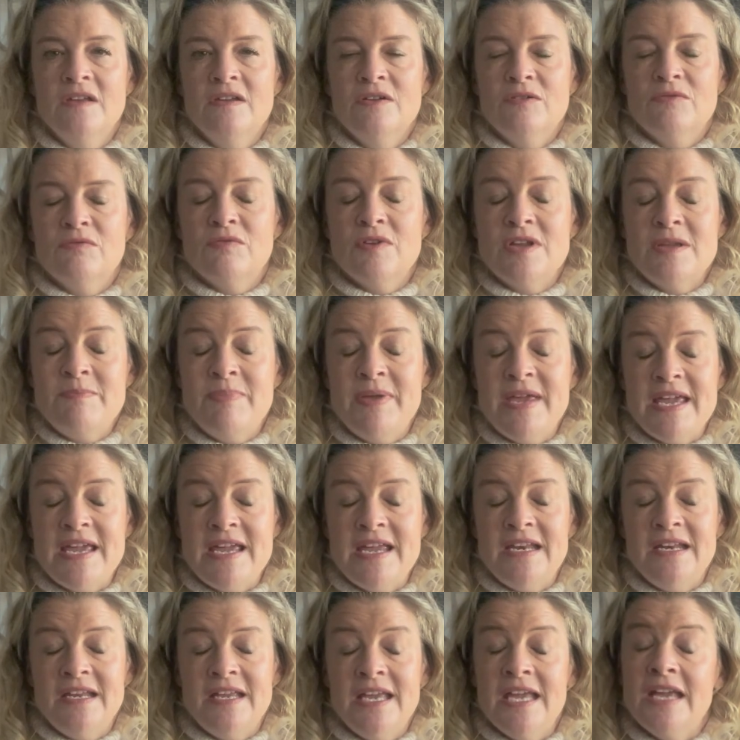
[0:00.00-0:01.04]

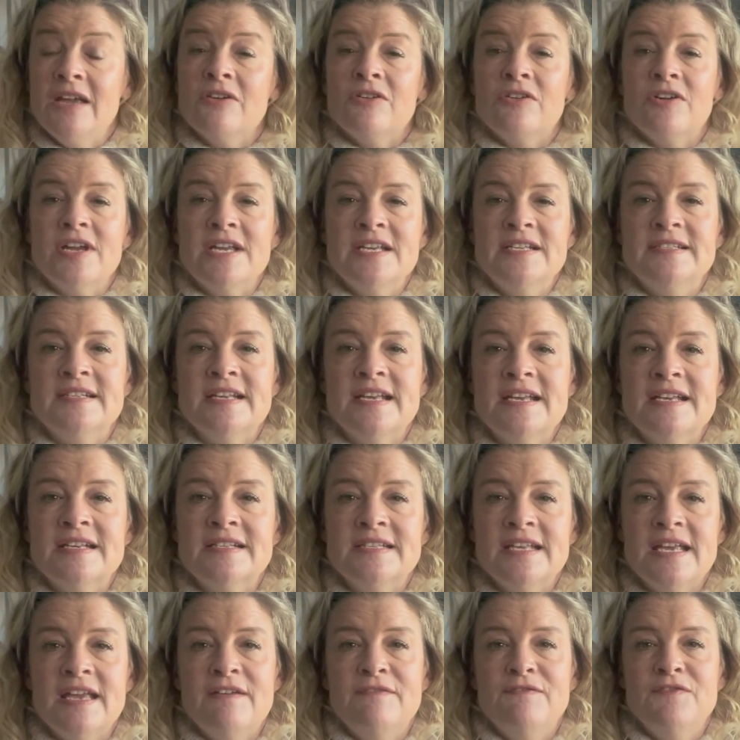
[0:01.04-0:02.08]
repeat
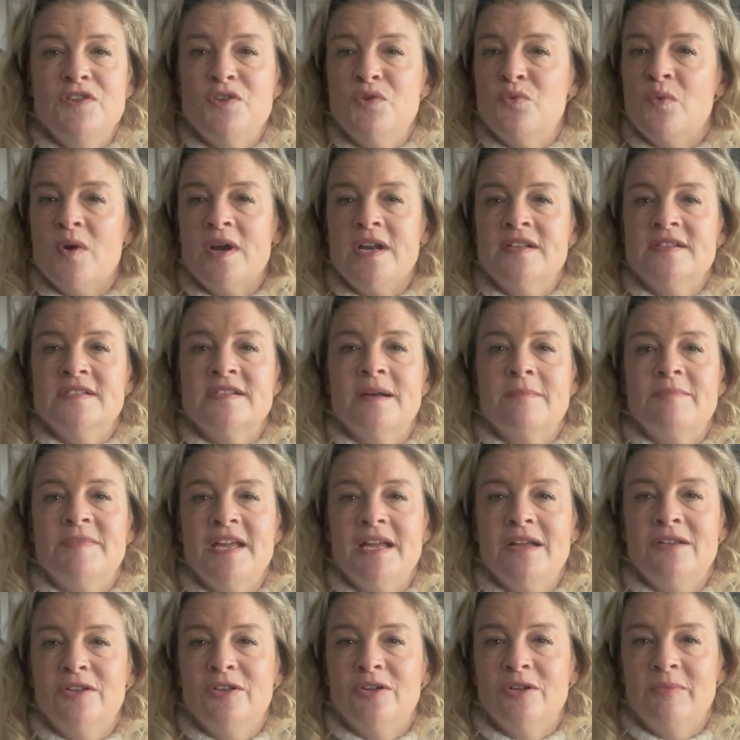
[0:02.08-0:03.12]
increases if you wanted
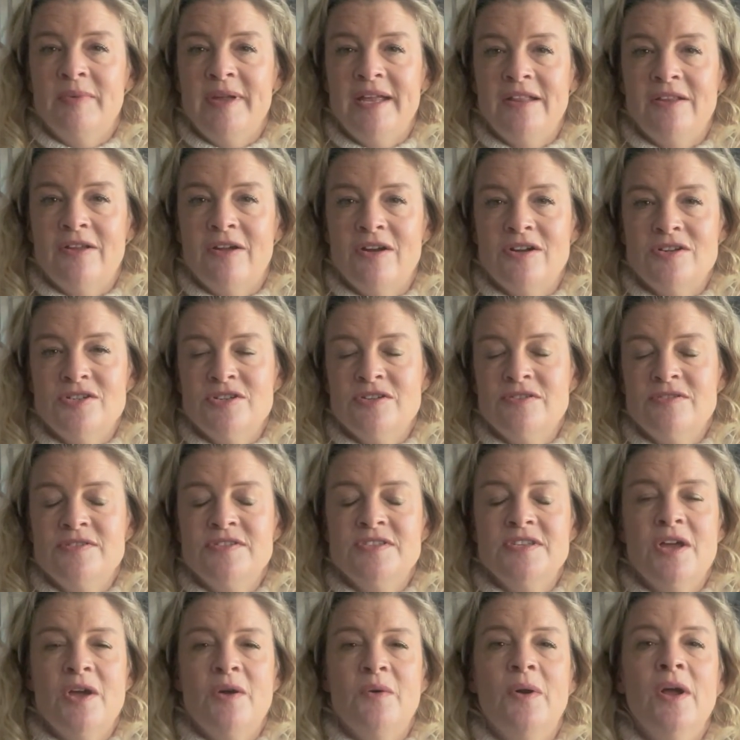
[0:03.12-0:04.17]
something a little bit larger.
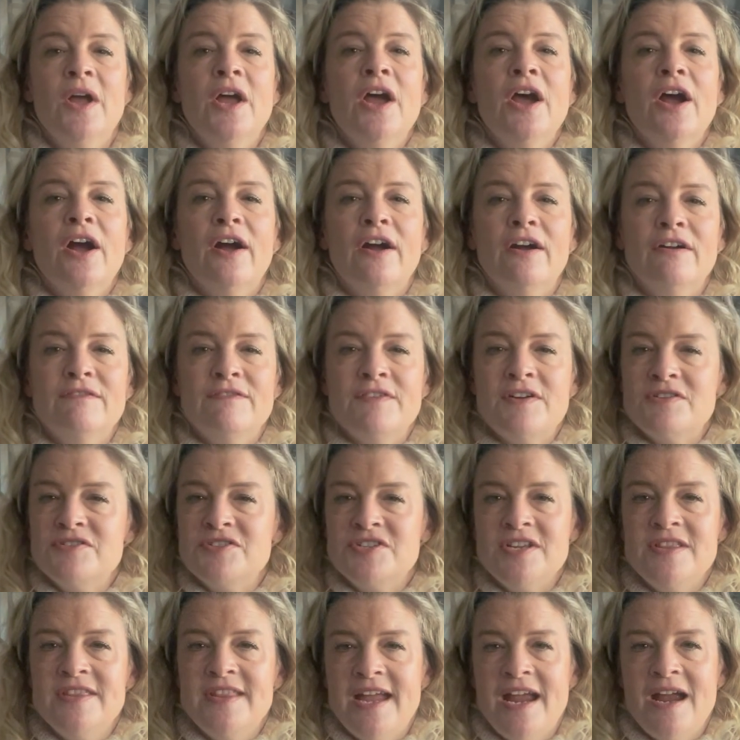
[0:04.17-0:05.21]
So her
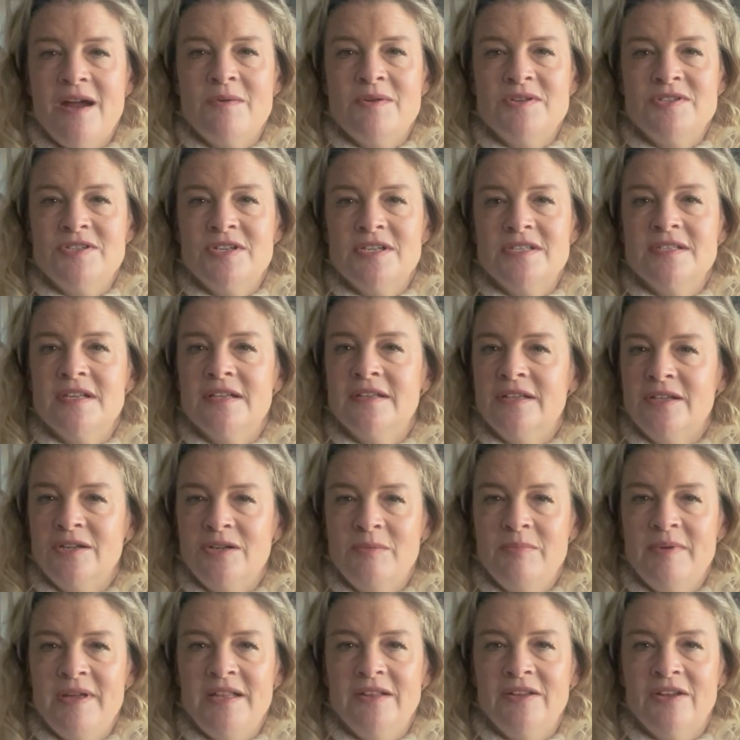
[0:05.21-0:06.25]
version there was just a
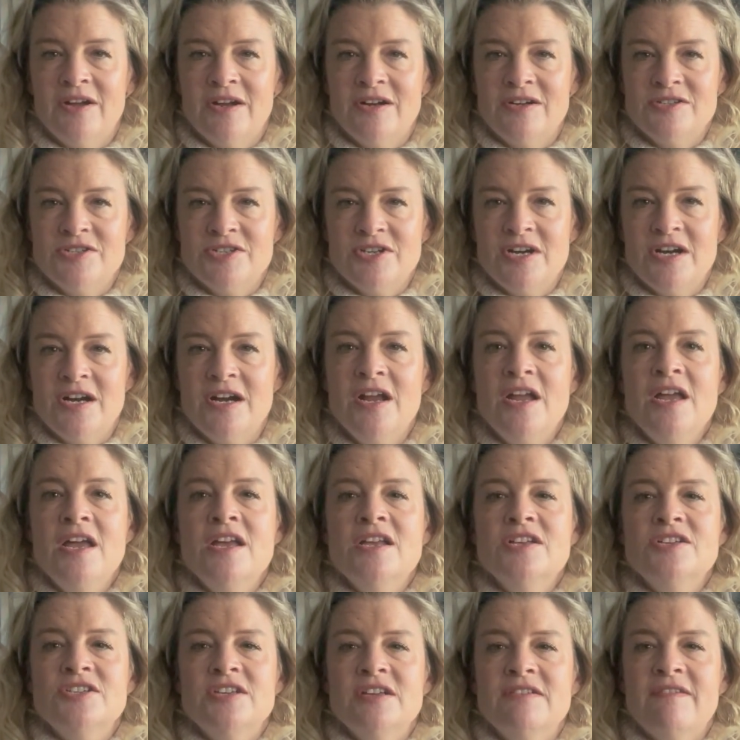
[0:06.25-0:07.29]
little bit larger.
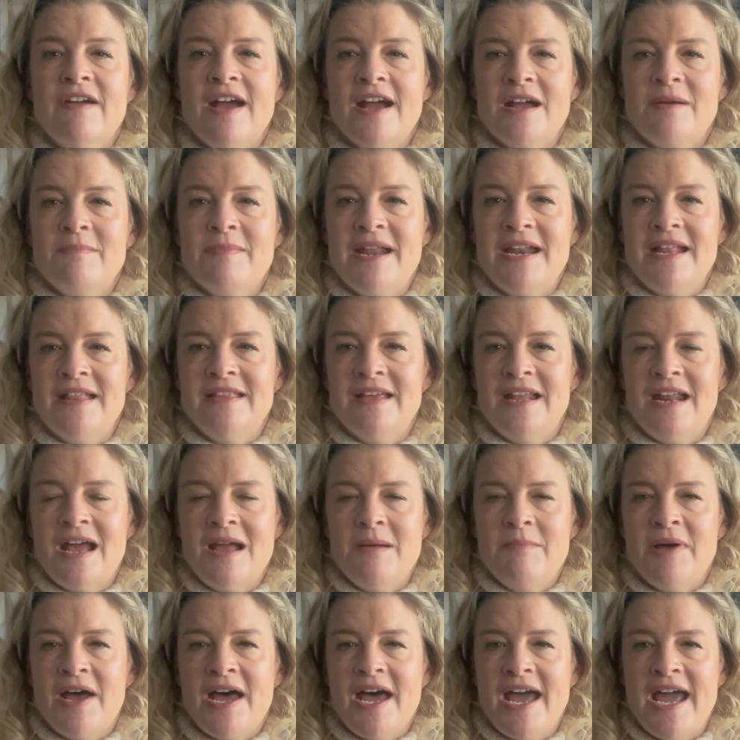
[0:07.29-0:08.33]
She recommended that
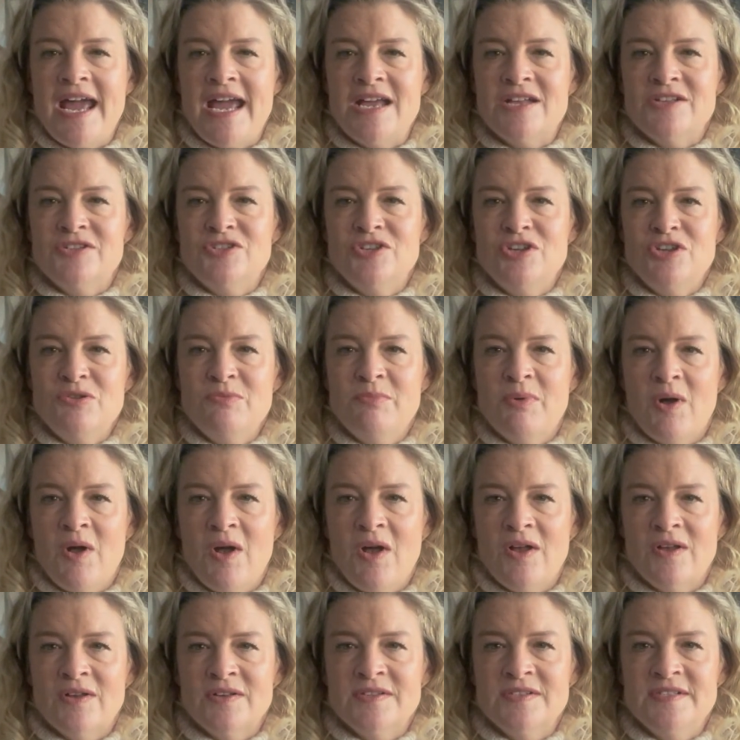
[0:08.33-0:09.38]
I buy 2
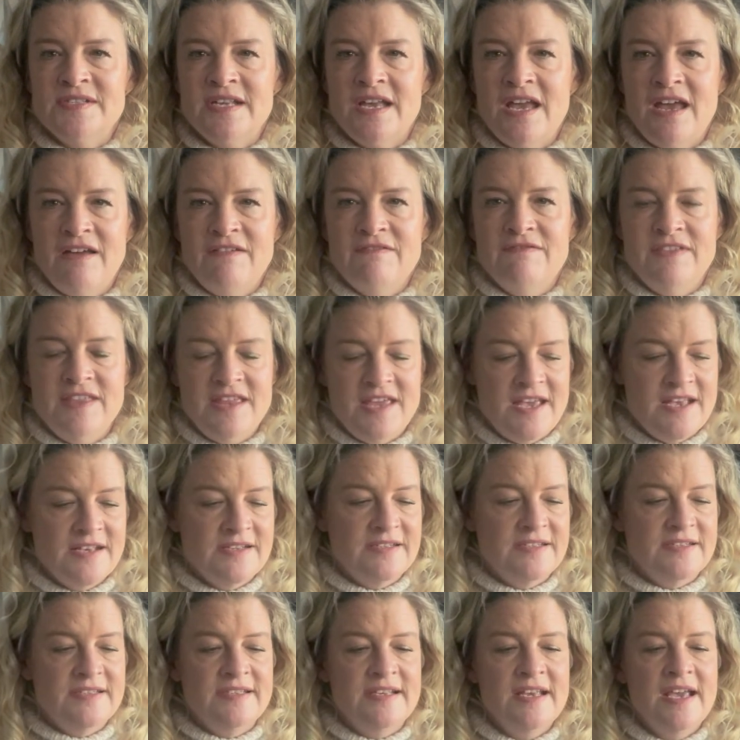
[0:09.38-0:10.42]
balls of
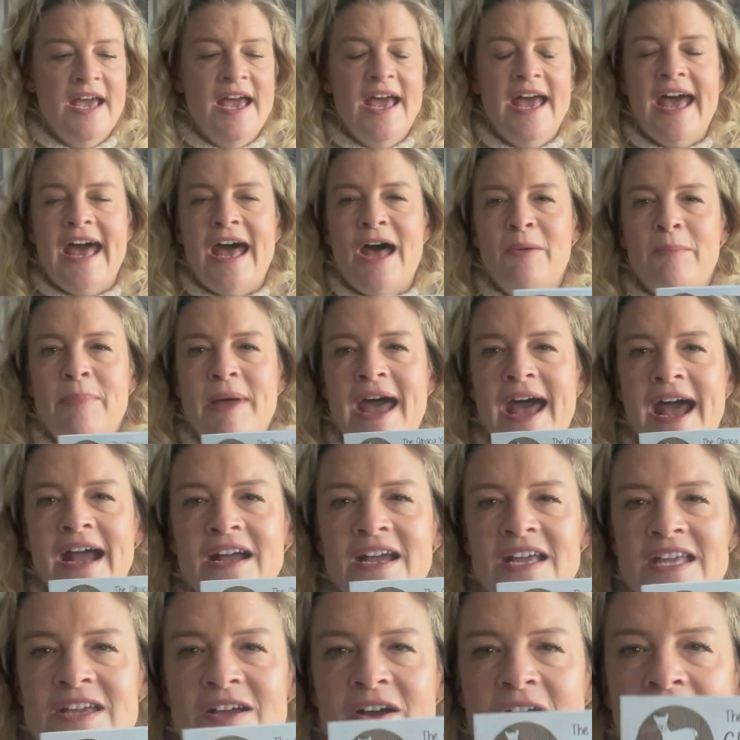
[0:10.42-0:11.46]
this
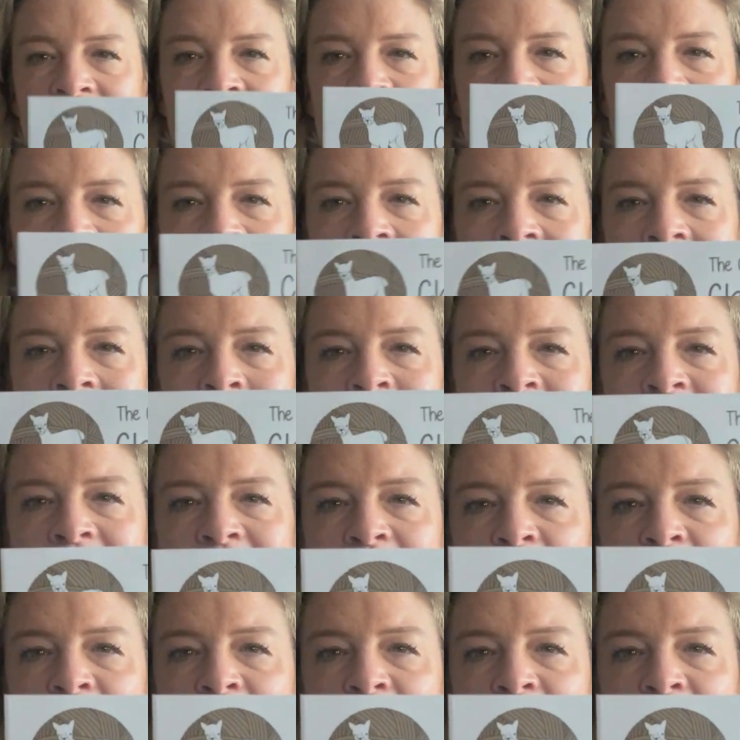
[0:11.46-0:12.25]
alpaca yarn, and I'm going to